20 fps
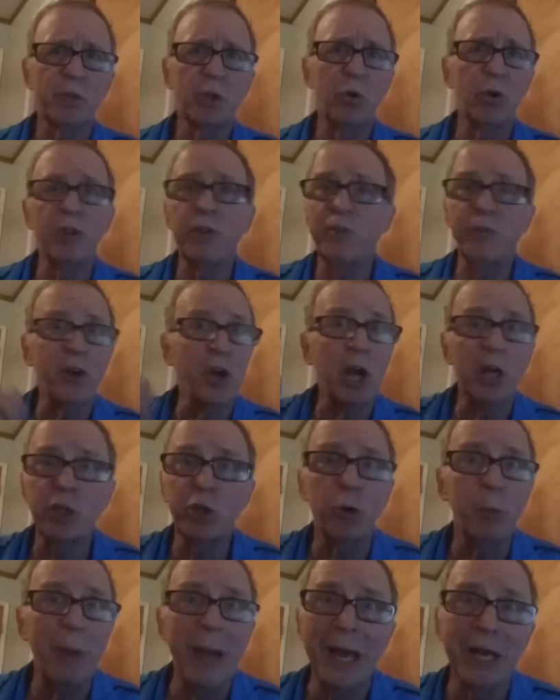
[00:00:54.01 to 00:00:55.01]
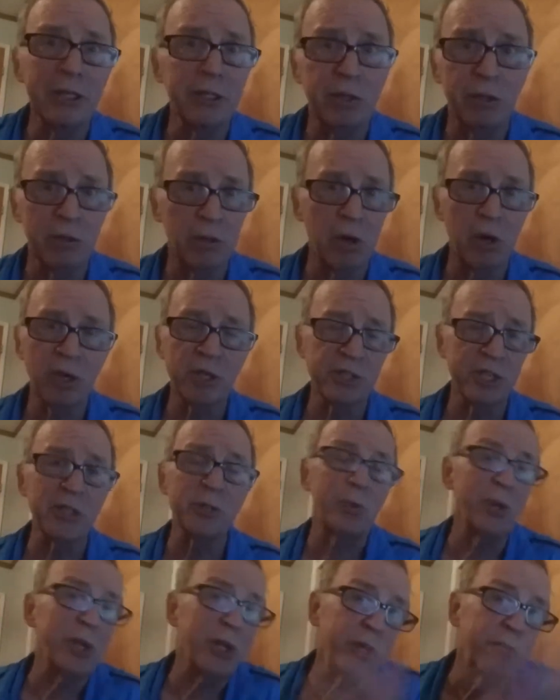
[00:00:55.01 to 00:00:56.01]
or they forgot to go back to the cross.
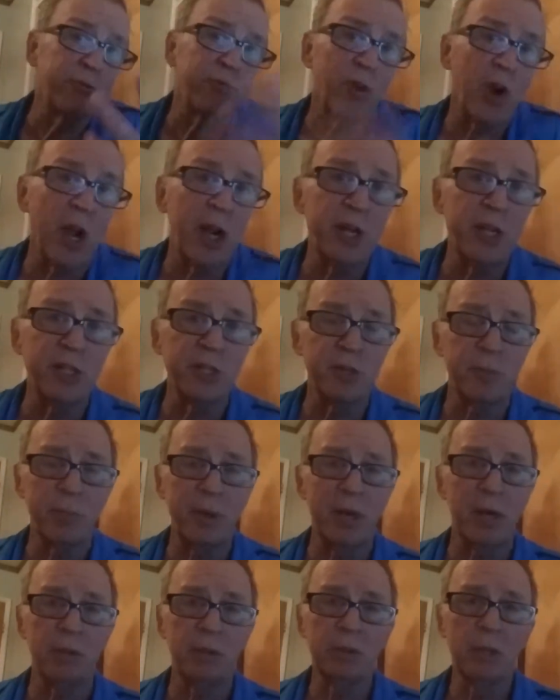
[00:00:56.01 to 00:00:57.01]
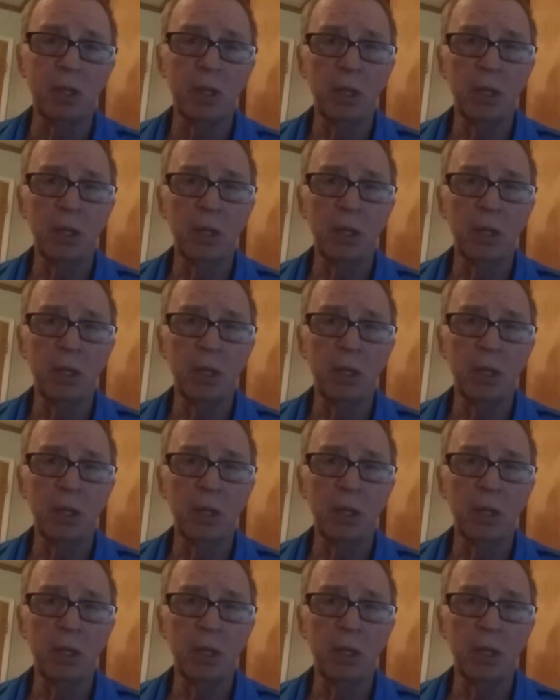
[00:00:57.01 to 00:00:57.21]
That's what Good Friday's about.